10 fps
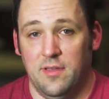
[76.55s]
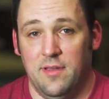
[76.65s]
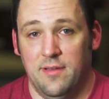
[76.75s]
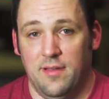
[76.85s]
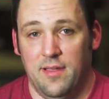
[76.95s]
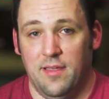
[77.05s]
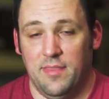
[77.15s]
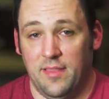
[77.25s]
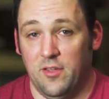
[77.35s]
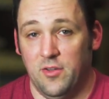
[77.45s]
Uh, I, I
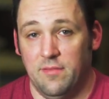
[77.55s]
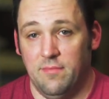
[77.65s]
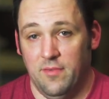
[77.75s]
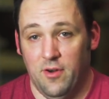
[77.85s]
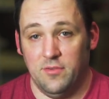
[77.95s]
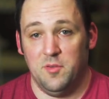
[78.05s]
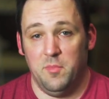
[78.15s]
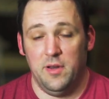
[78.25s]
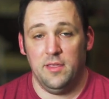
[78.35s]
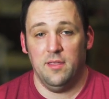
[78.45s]
think they could hurt
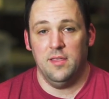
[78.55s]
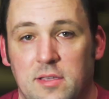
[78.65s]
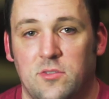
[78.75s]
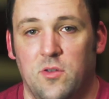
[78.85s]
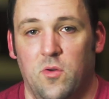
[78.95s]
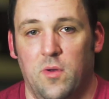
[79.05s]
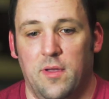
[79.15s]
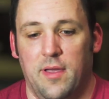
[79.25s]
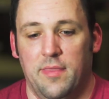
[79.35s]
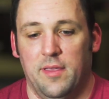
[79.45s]
somebody, so
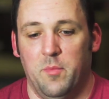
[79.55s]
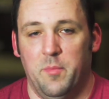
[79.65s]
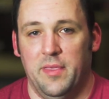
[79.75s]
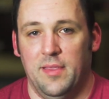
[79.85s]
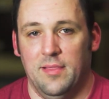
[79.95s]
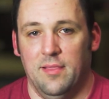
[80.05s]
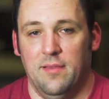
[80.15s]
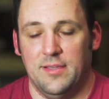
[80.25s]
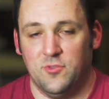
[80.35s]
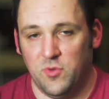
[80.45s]
uh, I think it would be
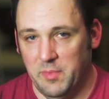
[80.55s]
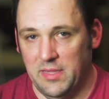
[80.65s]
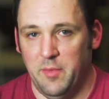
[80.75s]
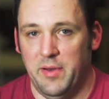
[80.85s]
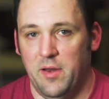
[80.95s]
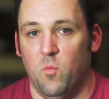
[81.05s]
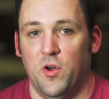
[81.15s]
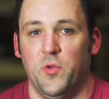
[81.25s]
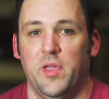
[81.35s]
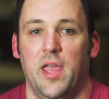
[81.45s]
extremely limited in
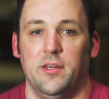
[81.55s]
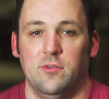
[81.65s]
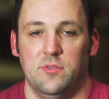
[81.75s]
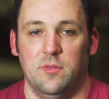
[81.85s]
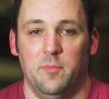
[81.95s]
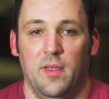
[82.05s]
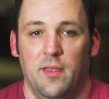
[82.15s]
where you can use them.